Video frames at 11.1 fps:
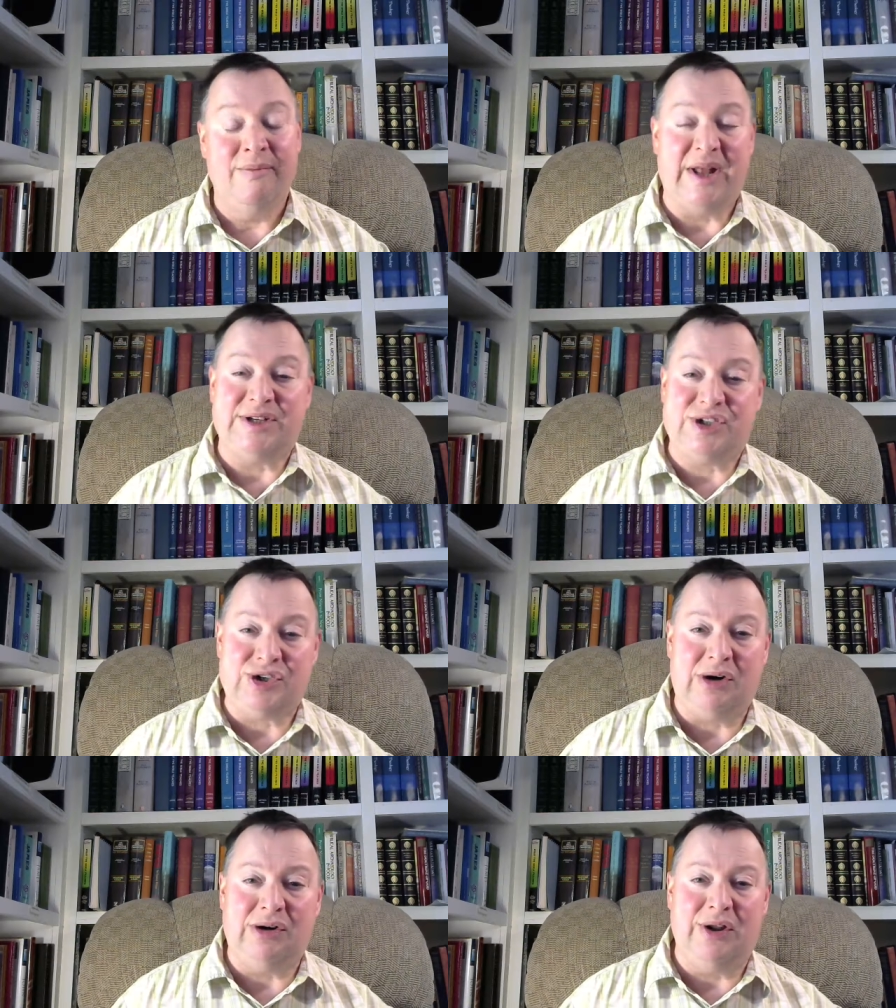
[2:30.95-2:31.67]
That's
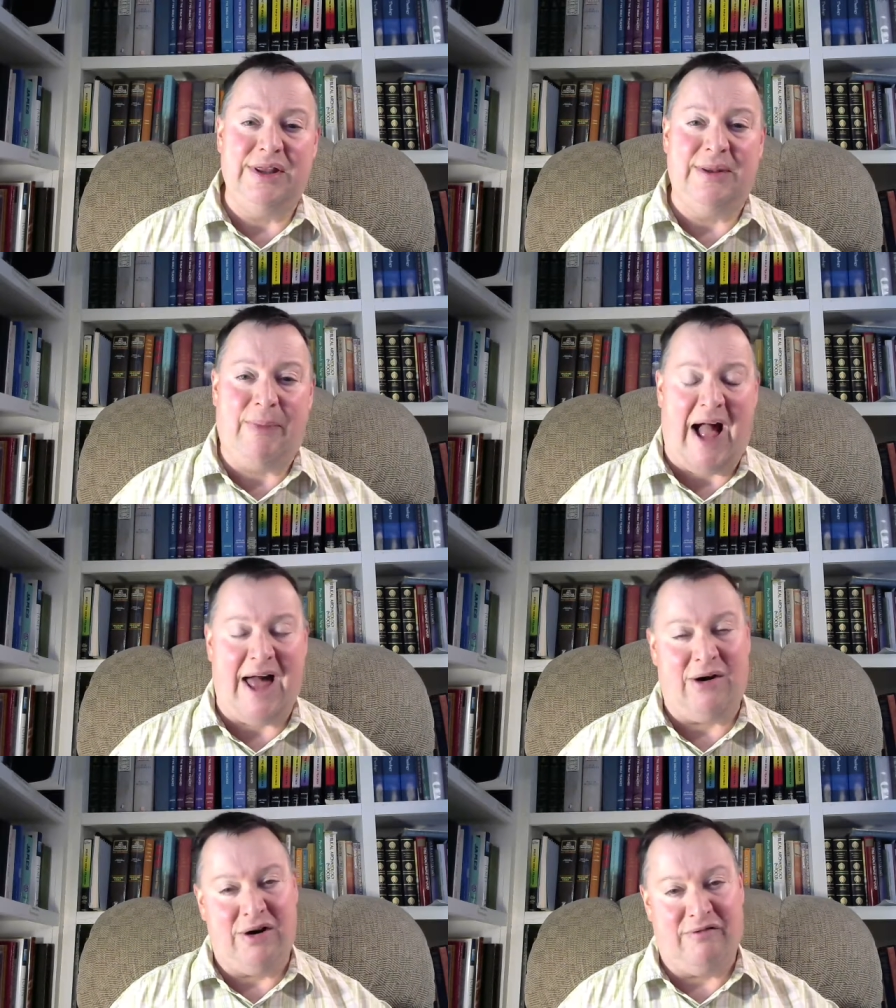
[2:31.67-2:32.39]
certainly the
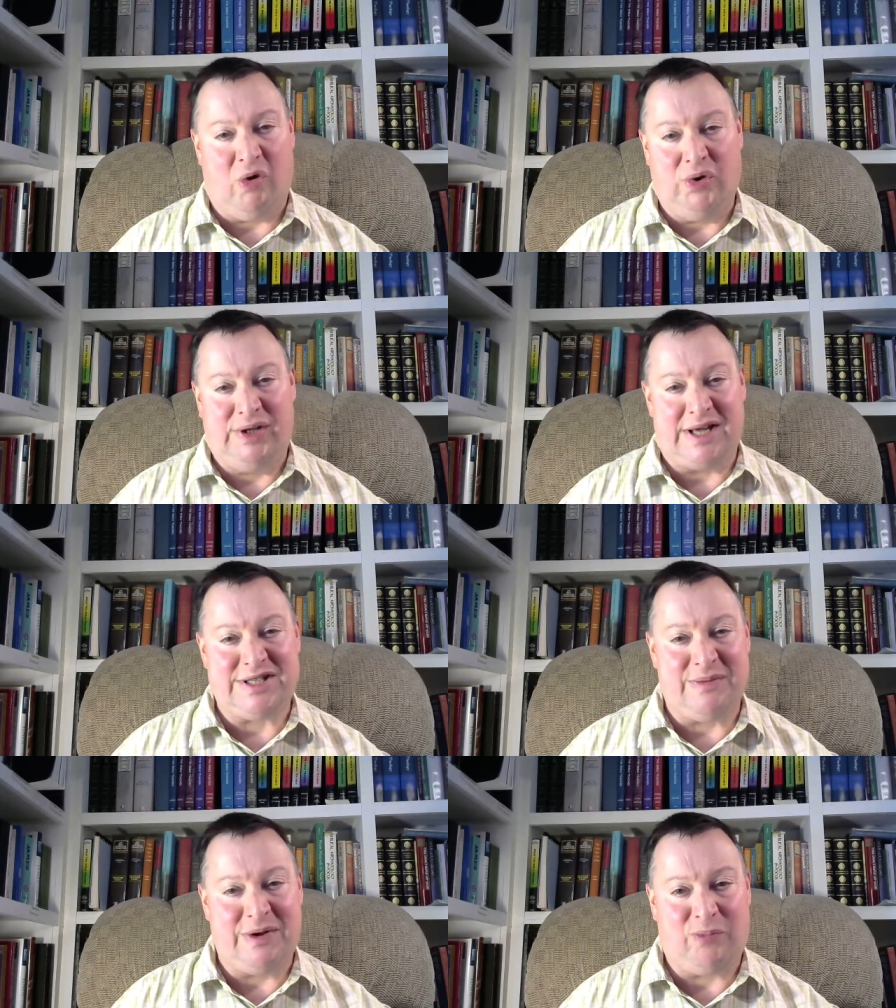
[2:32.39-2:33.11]
pattern of Old
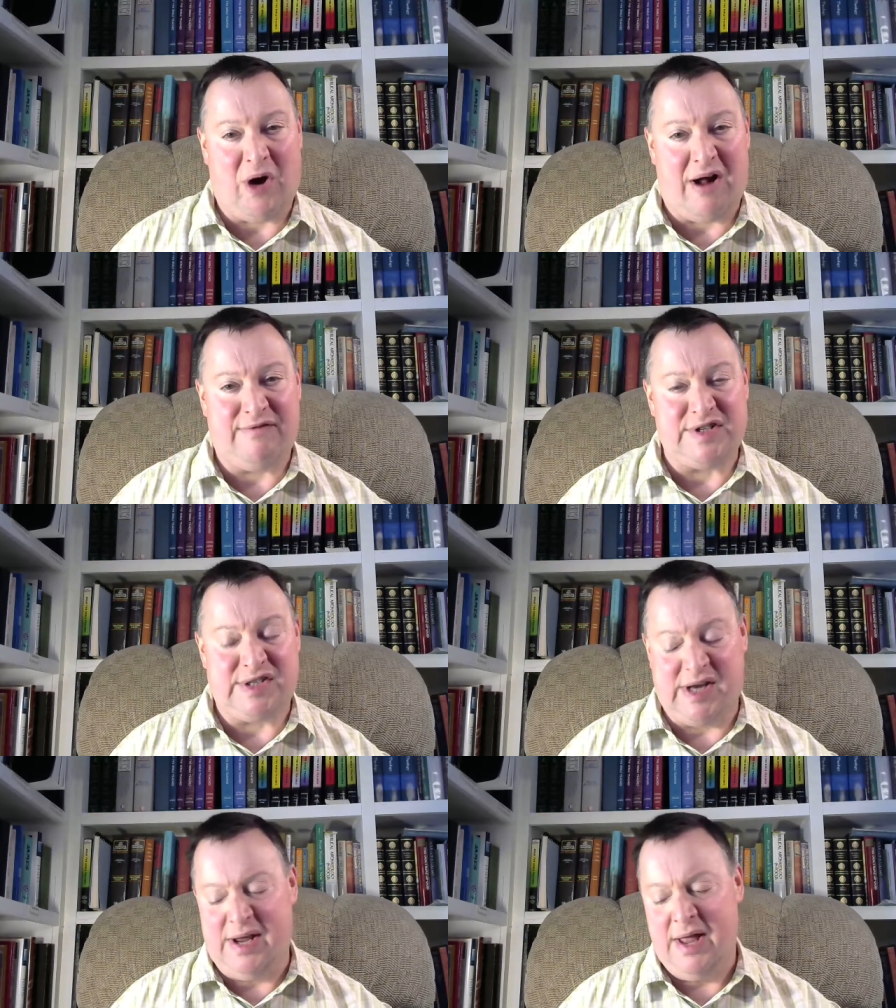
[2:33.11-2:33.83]
Testament
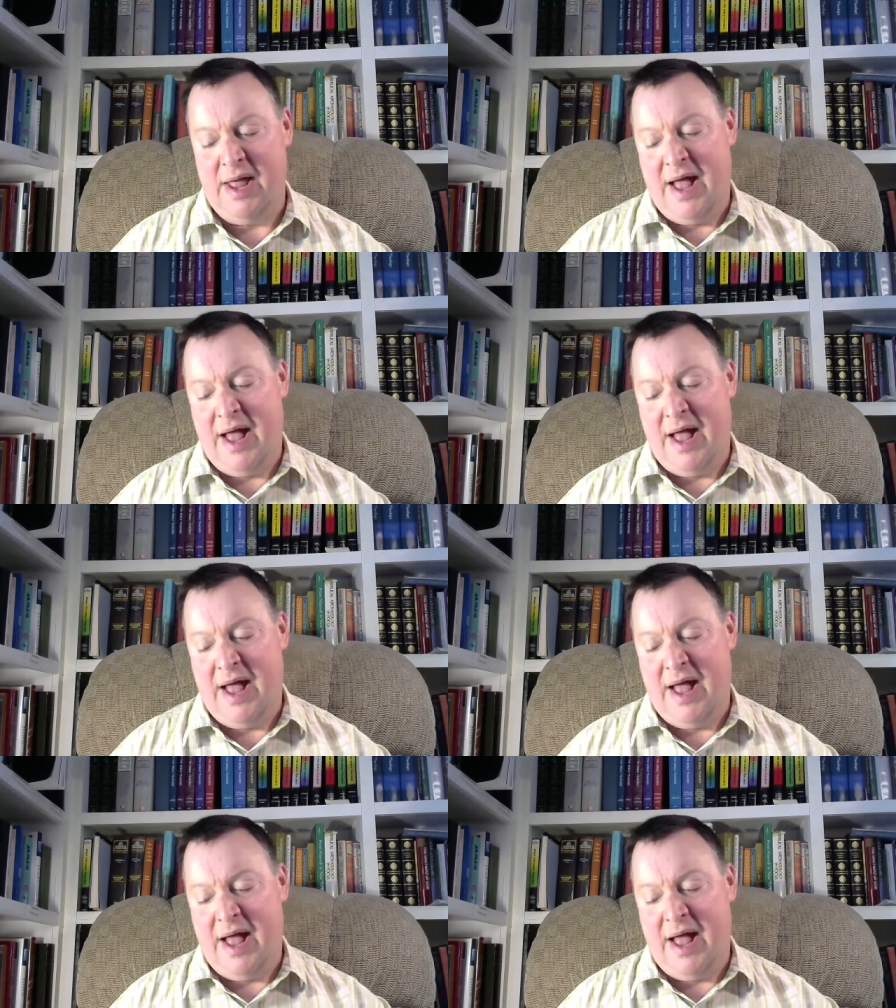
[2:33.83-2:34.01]
prophecy,